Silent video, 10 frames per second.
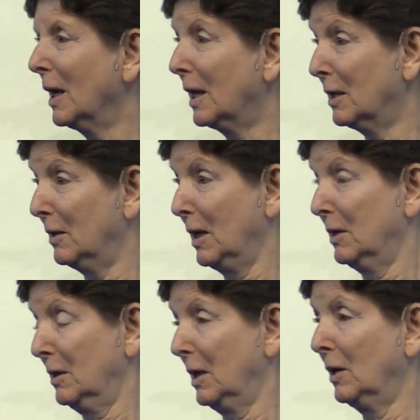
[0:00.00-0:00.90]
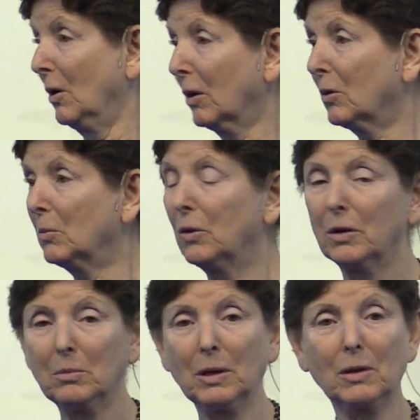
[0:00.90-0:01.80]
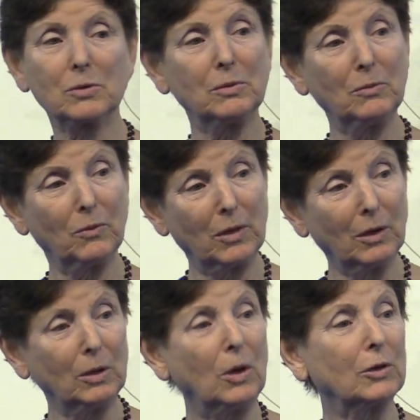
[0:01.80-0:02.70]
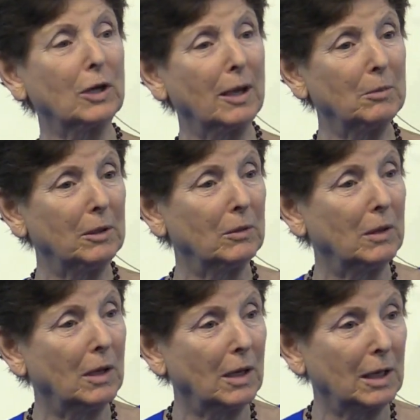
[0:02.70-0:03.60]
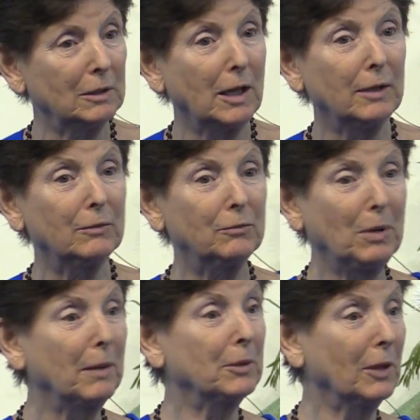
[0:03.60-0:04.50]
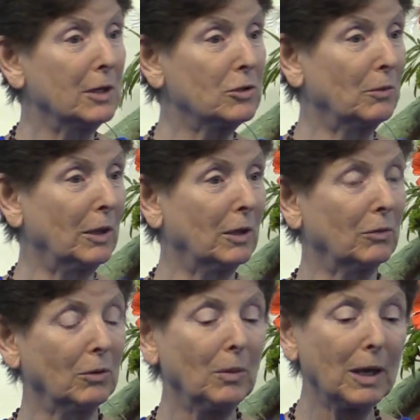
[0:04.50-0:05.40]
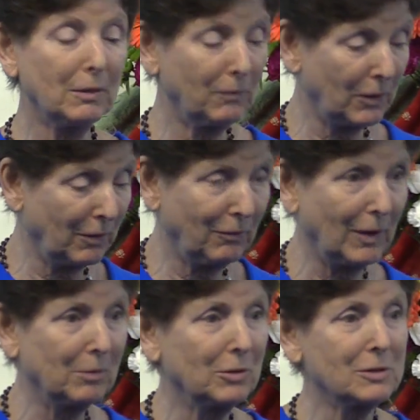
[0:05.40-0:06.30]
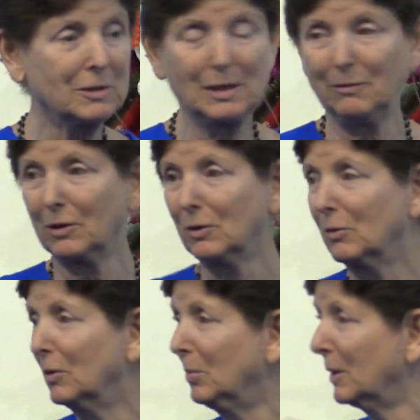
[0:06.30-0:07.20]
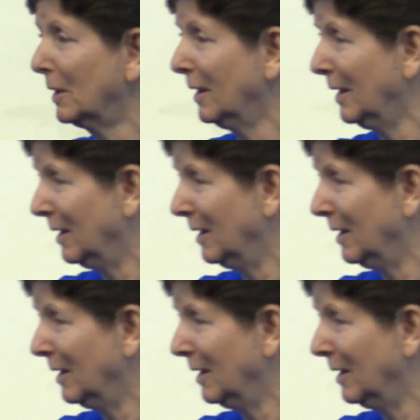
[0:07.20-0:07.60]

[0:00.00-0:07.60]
and in our community, because we were there a long time and had a lot of population running through, we had a very vibrant Sevaka group and a